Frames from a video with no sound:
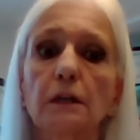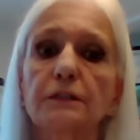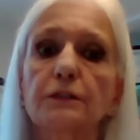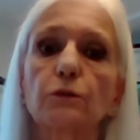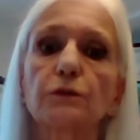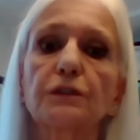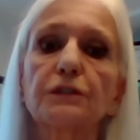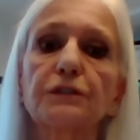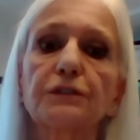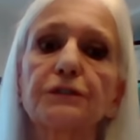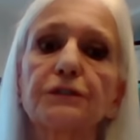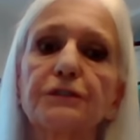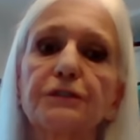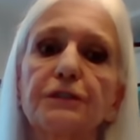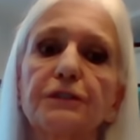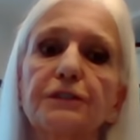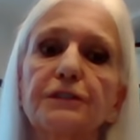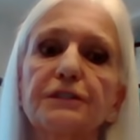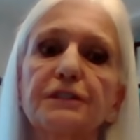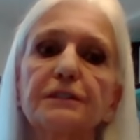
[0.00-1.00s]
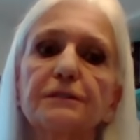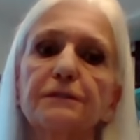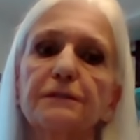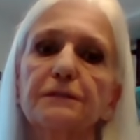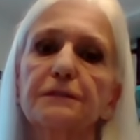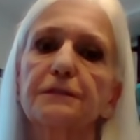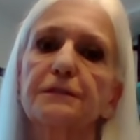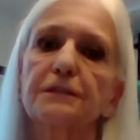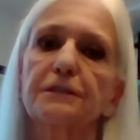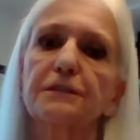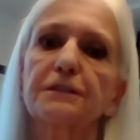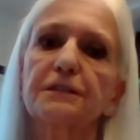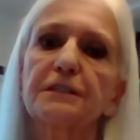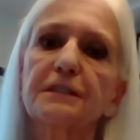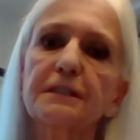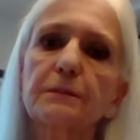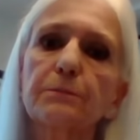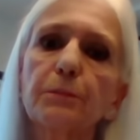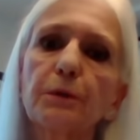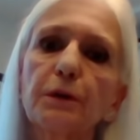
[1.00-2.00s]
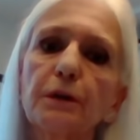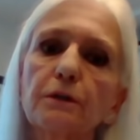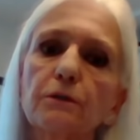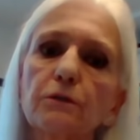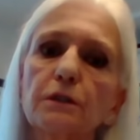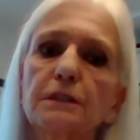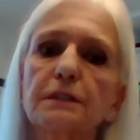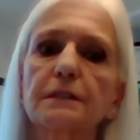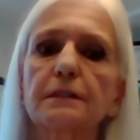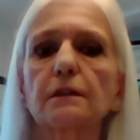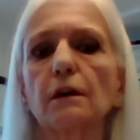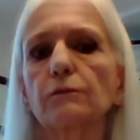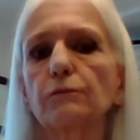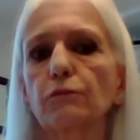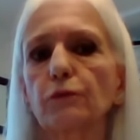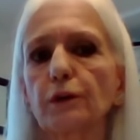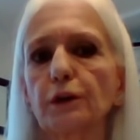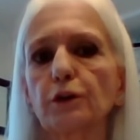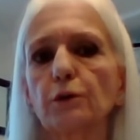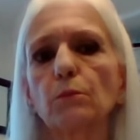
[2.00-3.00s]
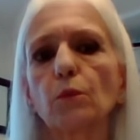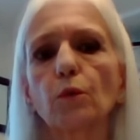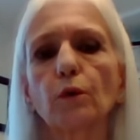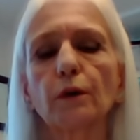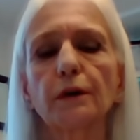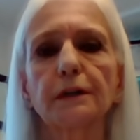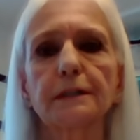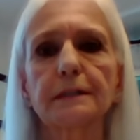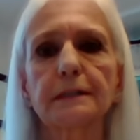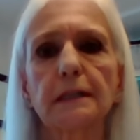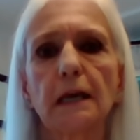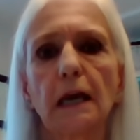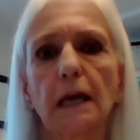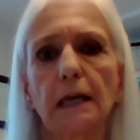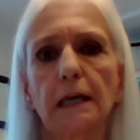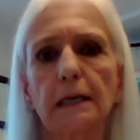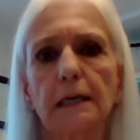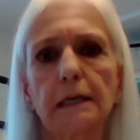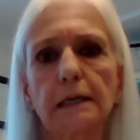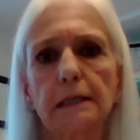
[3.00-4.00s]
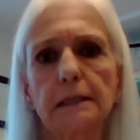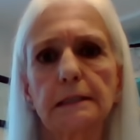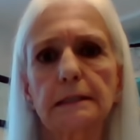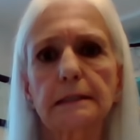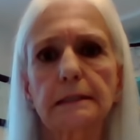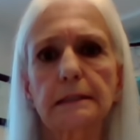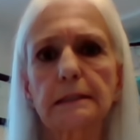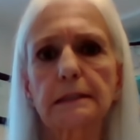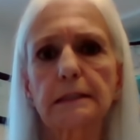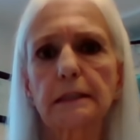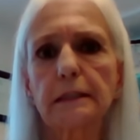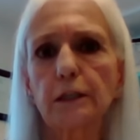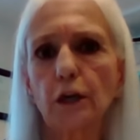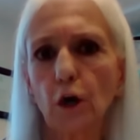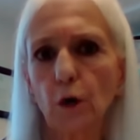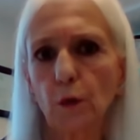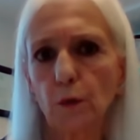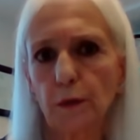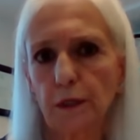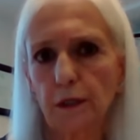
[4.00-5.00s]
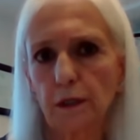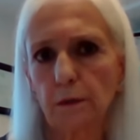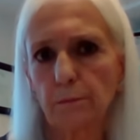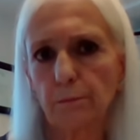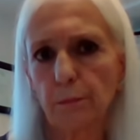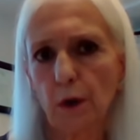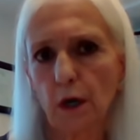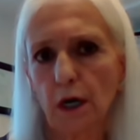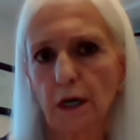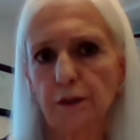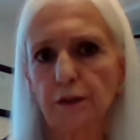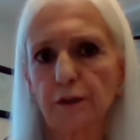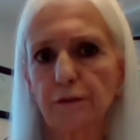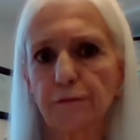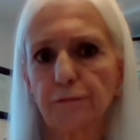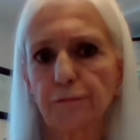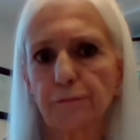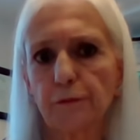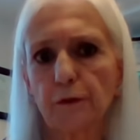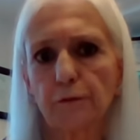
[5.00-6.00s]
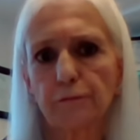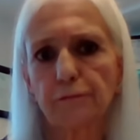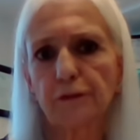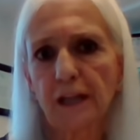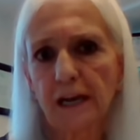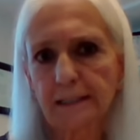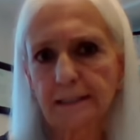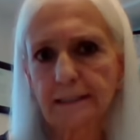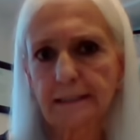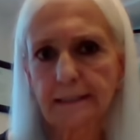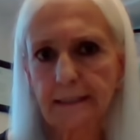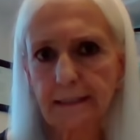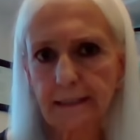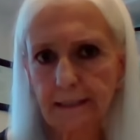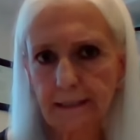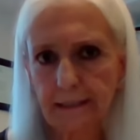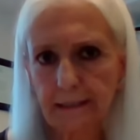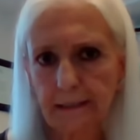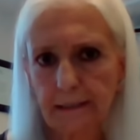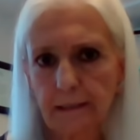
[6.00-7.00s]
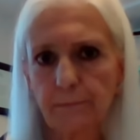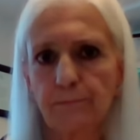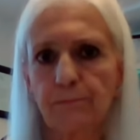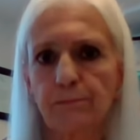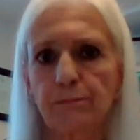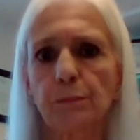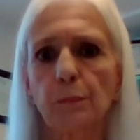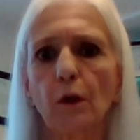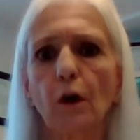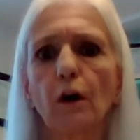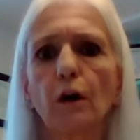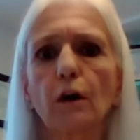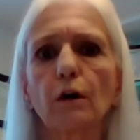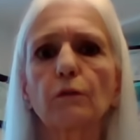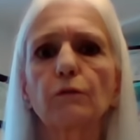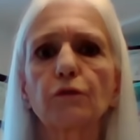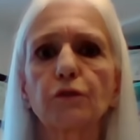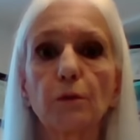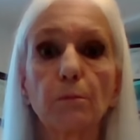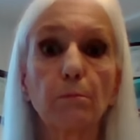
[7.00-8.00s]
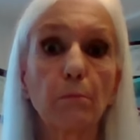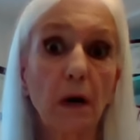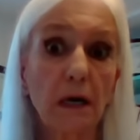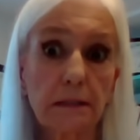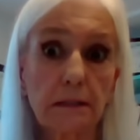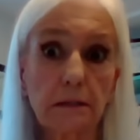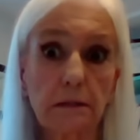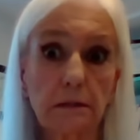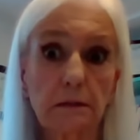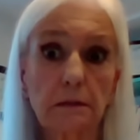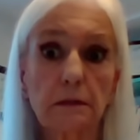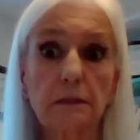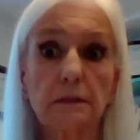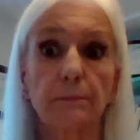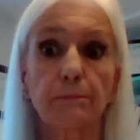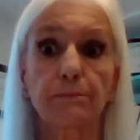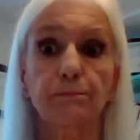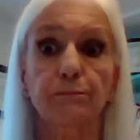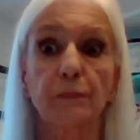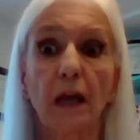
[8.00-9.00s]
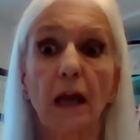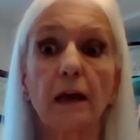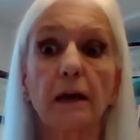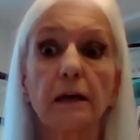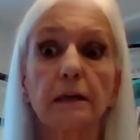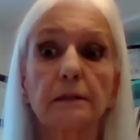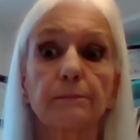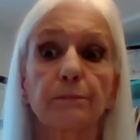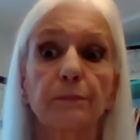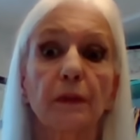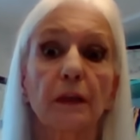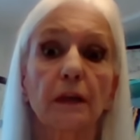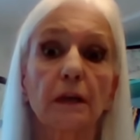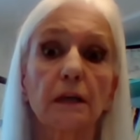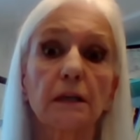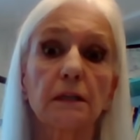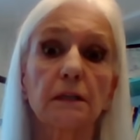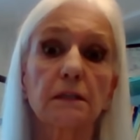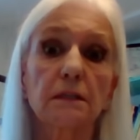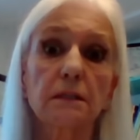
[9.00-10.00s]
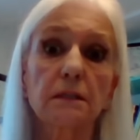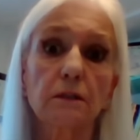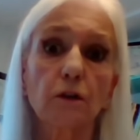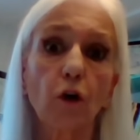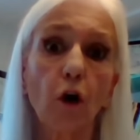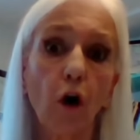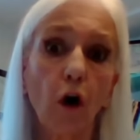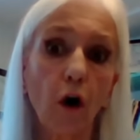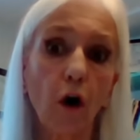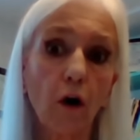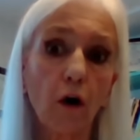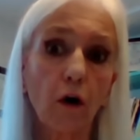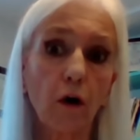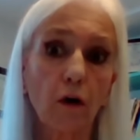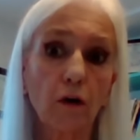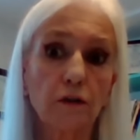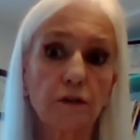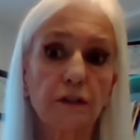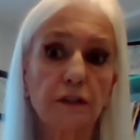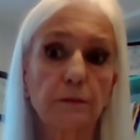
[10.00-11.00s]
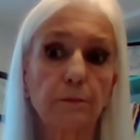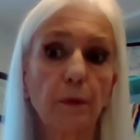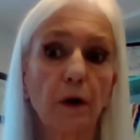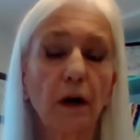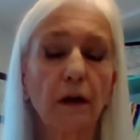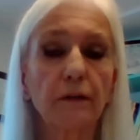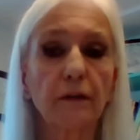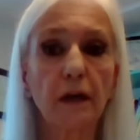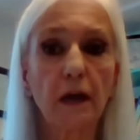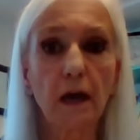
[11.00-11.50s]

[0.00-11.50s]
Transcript: So the disappearance of rigor mortis is denoted by the flaccidity of the muscles, and it is caused by